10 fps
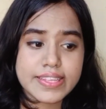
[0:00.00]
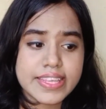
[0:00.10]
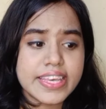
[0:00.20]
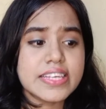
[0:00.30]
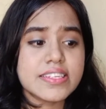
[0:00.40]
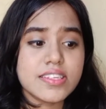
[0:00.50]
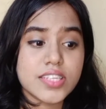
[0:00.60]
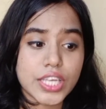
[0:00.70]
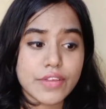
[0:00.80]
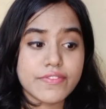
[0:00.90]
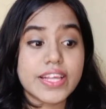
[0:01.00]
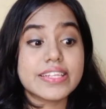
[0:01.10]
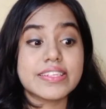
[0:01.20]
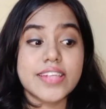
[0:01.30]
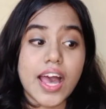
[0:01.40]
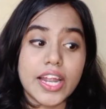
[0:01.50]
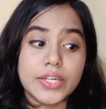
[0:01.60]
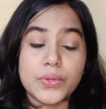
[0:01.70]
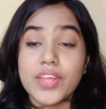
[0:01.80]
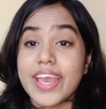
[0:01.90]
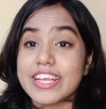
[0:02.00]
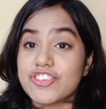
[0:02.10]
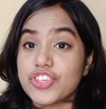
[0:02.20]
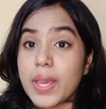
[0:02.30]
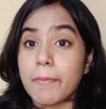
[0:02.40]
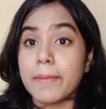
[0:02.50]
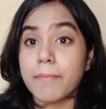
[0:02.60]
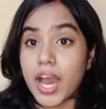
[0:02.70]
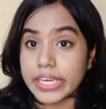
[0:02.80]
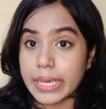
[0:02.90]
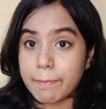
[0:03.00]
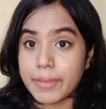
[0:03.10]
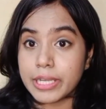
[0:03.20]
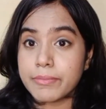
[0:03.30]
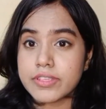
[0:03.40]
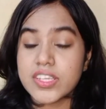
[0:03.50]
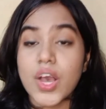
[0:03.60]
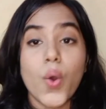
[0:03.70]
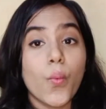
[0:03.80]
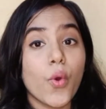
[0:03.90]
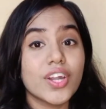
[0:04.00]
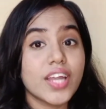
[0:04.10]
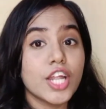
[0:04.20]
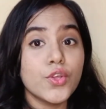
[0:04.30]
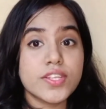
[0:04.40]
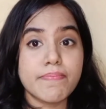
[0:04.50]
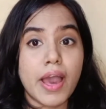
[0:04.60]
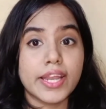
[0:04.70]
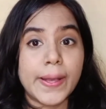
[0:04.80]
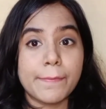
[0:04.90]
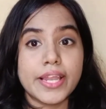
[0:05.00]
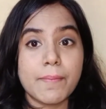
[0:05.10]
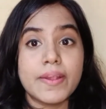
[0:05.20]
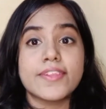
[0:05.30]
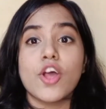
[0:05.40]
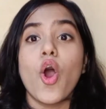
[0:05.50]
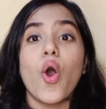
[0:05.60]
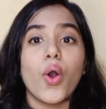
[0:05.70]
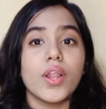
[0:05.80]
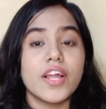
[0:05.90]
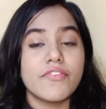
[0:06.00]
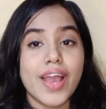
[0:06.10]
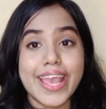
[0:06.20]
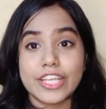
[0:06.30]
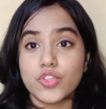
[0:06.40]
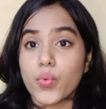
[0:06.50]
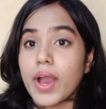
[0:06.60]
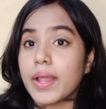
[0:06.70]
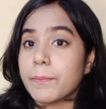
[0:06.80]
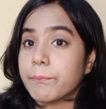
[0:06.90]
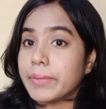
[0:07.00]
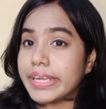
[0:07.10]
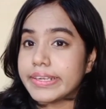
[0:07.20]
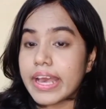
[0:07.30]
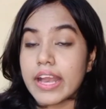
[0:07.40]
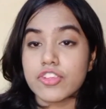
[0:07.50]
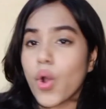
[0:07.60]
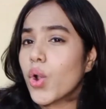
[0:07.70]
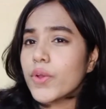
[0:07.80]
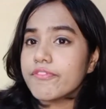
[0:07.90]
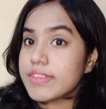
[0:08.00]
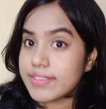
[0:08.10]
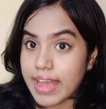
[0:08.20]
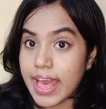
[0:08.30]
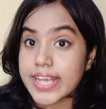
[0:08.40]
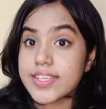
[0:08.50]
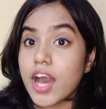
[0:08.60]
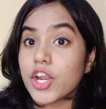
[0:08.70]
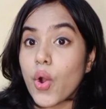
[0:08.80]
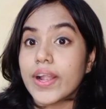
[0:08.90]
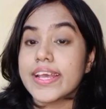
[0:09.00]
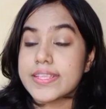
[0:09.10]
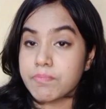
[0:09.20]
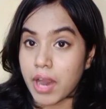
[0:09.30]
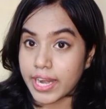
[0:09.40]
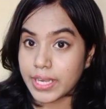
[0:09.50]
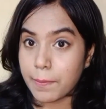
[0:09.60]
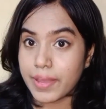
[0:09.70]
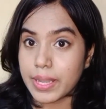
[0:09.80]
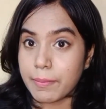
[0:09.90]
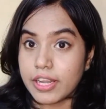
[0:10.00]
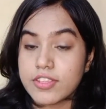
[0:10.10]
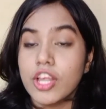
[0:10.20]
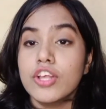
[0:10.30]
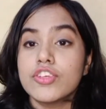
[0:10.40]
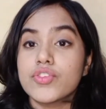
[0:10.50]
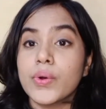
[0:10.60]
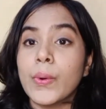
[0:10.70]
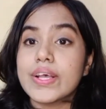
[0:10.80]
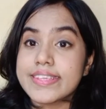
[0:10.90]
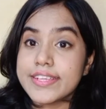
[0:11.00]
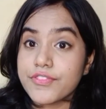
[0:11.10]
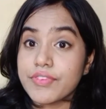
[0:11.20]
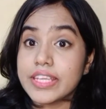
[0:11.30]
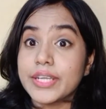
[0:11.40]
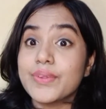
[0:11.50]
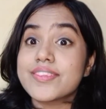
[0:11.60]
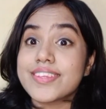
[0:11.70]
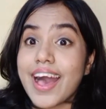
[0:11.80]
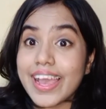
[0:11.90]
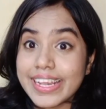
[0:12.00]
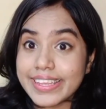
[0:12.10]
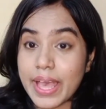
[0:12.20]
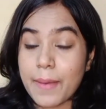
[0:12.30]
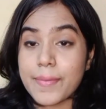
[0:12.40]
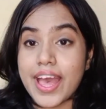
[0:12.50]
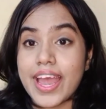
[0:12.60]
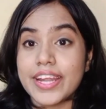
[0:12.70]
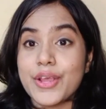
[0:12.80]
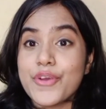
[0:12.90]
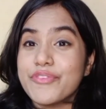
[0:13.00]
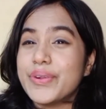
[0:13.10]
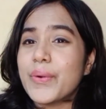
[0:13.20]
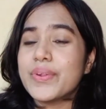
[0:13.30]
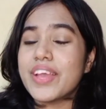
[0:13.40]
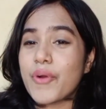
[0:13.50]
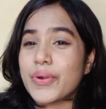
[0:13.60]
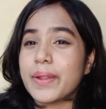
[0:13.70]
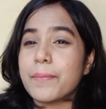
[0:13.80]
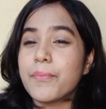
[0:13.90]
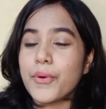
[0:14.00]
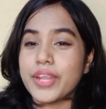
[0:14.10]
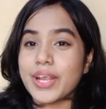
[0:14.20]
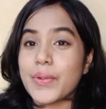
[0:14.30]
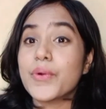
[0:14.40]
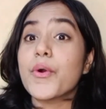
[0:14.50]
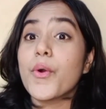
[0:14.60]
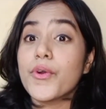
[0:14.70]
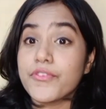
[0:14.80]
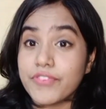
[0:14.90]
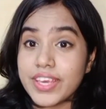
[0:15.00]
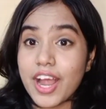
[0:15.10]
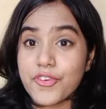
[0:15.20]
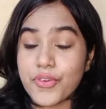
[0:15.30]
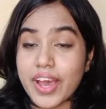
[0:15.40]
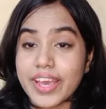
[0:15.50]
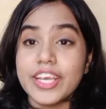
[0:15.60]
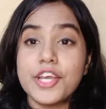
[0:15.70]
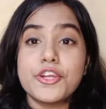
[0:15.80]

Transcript: CSS gives style to the HTML markup elements. What are those markup elements? All our H1, P tags, all of these tags are called as markup elements. So since we need to style them and we don't want that boring look, we are trying